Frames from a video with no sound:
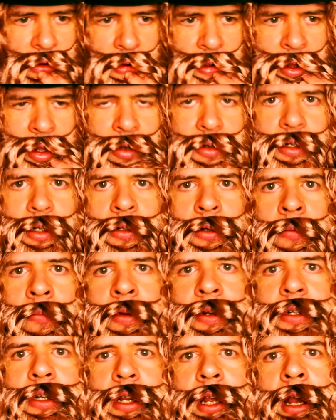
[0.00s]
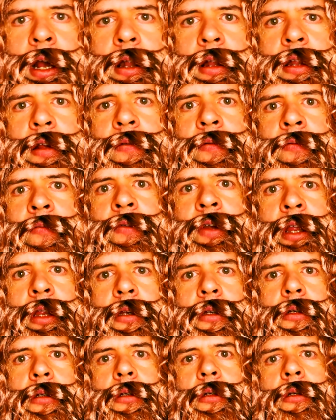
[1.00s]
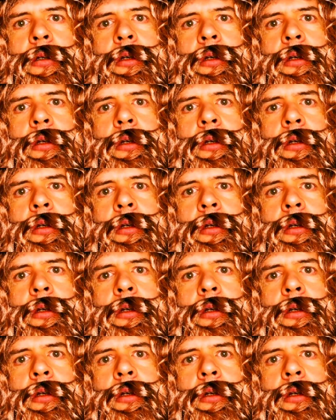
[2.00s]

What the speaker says: And then she told me she had a different face.